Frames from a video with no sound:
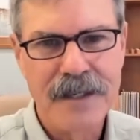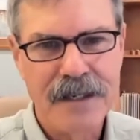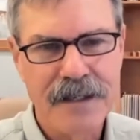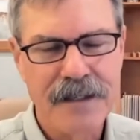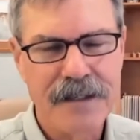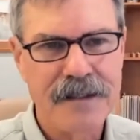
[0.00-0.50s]

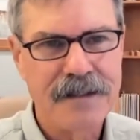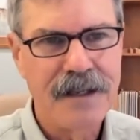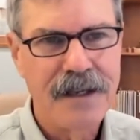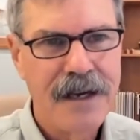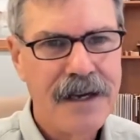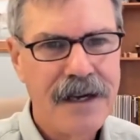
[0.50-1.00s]
because
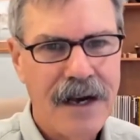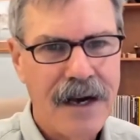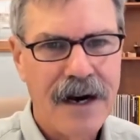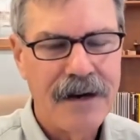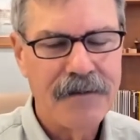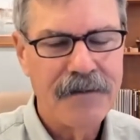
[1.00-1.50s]

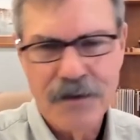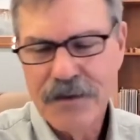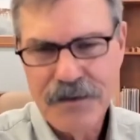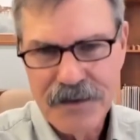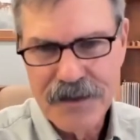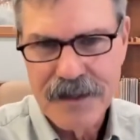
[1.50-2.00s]
I've
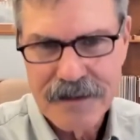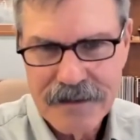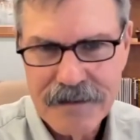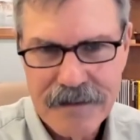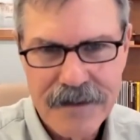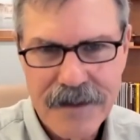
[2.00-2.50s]
learned
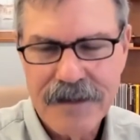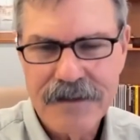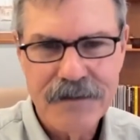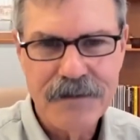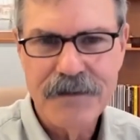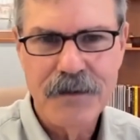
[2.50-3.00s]
things
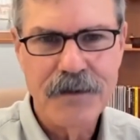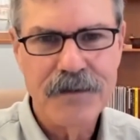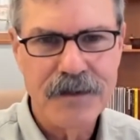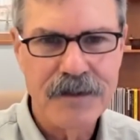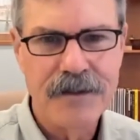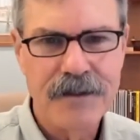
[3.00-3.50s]
that few
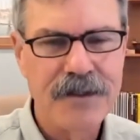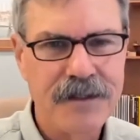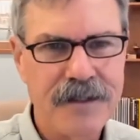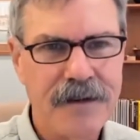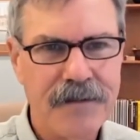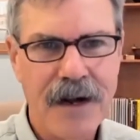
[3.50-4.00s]
physicians
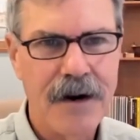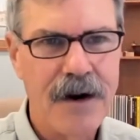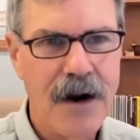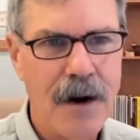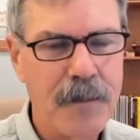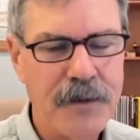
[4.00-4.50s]
have had
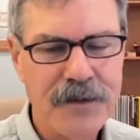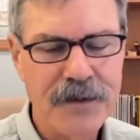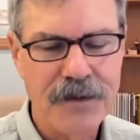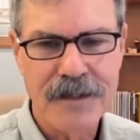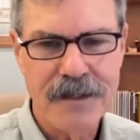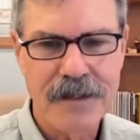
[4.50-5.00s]
an
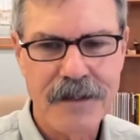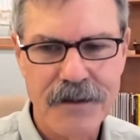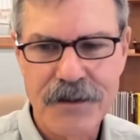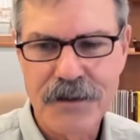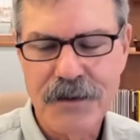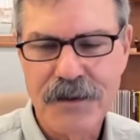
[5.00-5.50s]
opportunity to
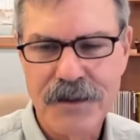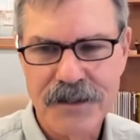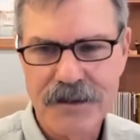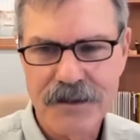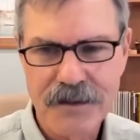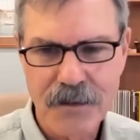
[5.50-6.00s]
do, and
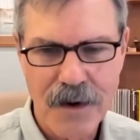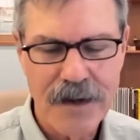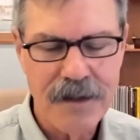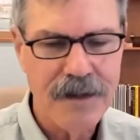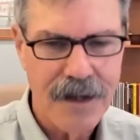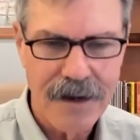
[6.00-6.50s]
just the way
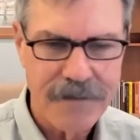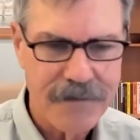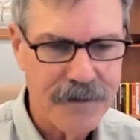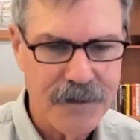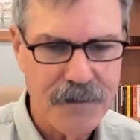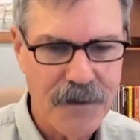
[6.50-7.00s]
that life
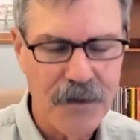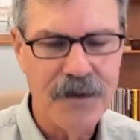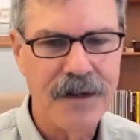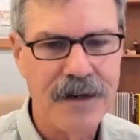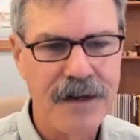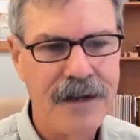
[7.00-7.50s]
has
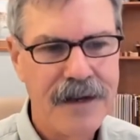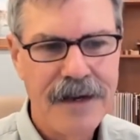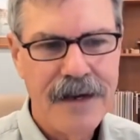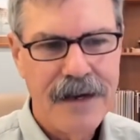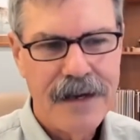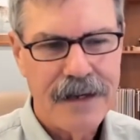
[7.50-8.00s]
folded.
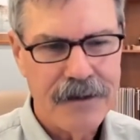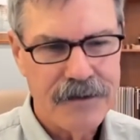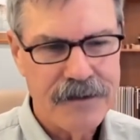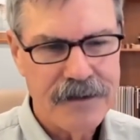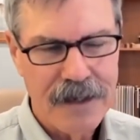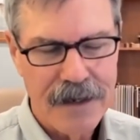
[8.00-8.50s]
You know,
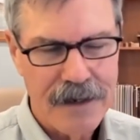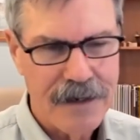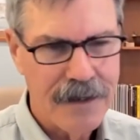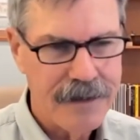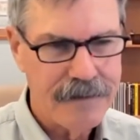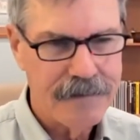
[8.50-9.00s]
it's kind of
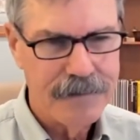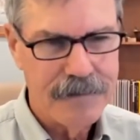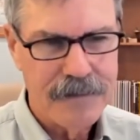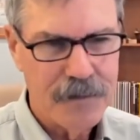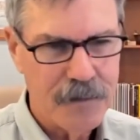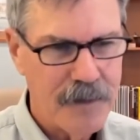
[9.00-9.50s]
like,
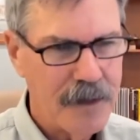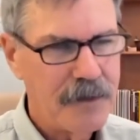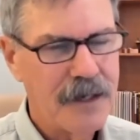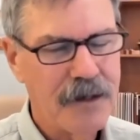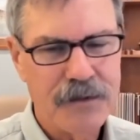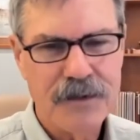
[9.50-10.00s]
well,
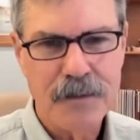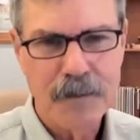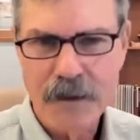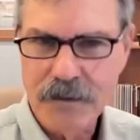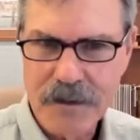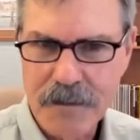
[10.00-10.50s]
maybe I was
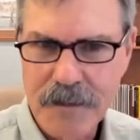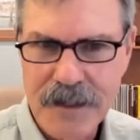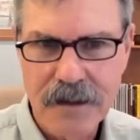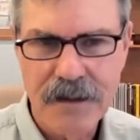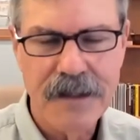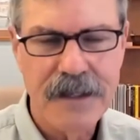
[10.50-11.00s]
supposed to be
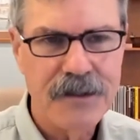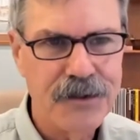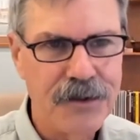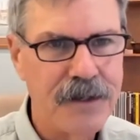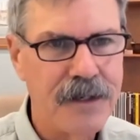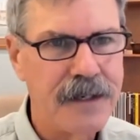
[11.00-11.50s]
on that
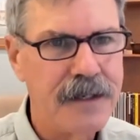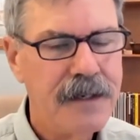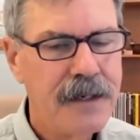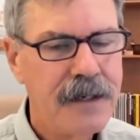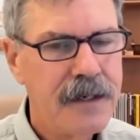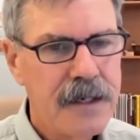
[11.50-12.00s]
journey.
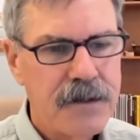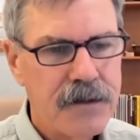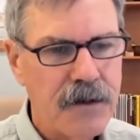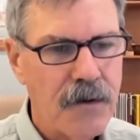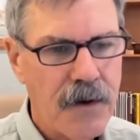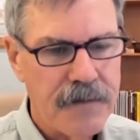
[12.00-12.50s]

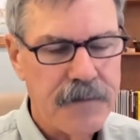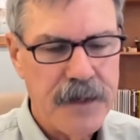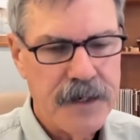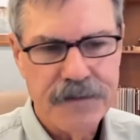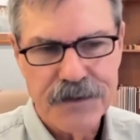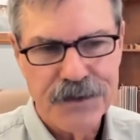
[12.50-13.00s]
So I've
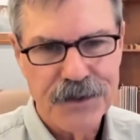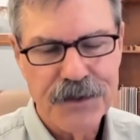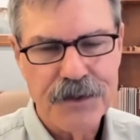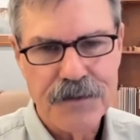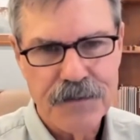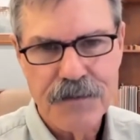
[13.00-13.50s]
been a
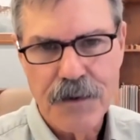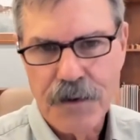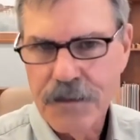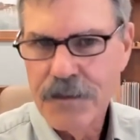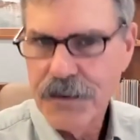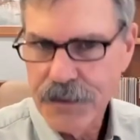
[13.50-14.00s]
physician for
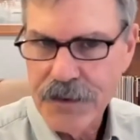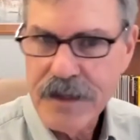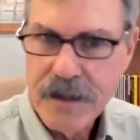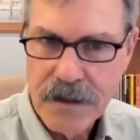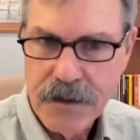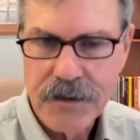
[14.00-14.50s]
over 30
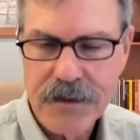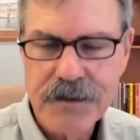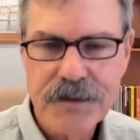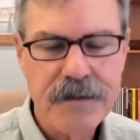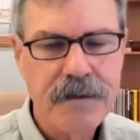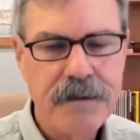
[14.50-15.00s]

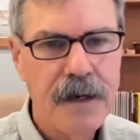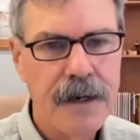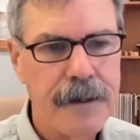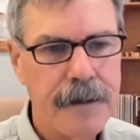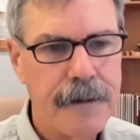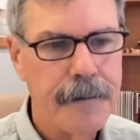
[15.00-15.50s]
years
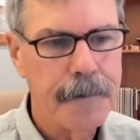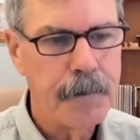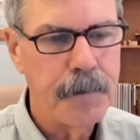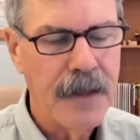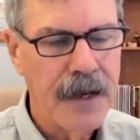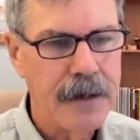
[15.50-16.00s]

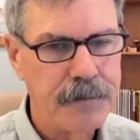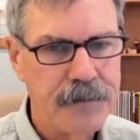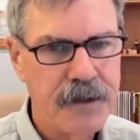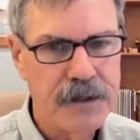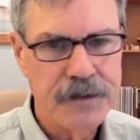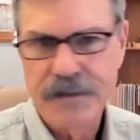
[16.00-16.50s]
um,
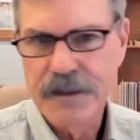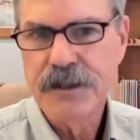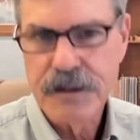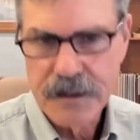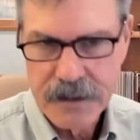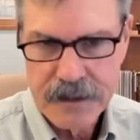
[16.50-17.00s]
I'm
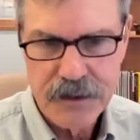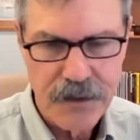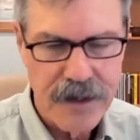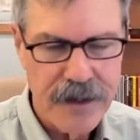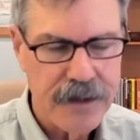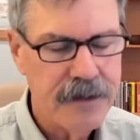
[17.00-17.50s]
conventionally
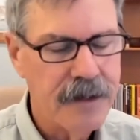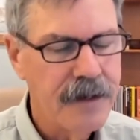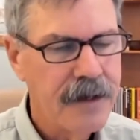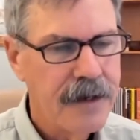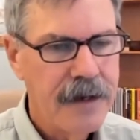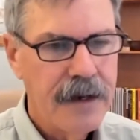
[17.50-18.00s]
trained.
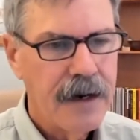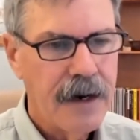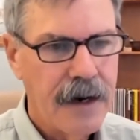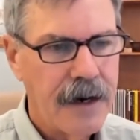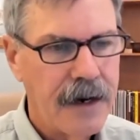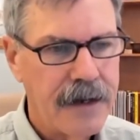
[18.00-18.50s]

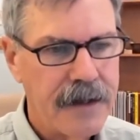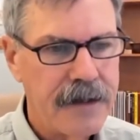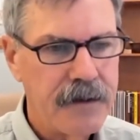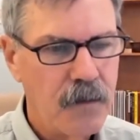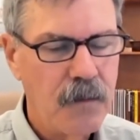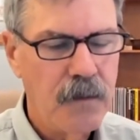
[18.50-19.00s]

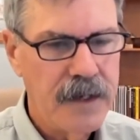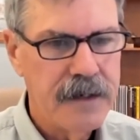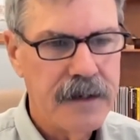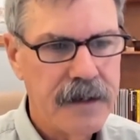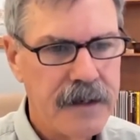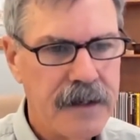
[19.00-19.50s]
I
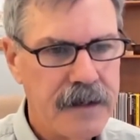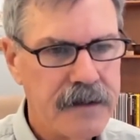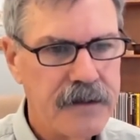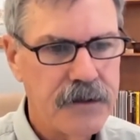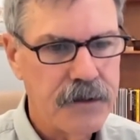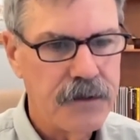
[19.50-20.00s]
went
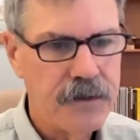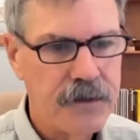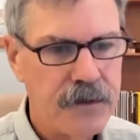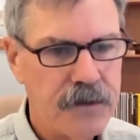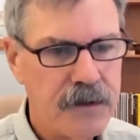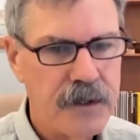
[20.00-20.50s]

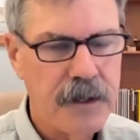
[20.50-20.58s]
into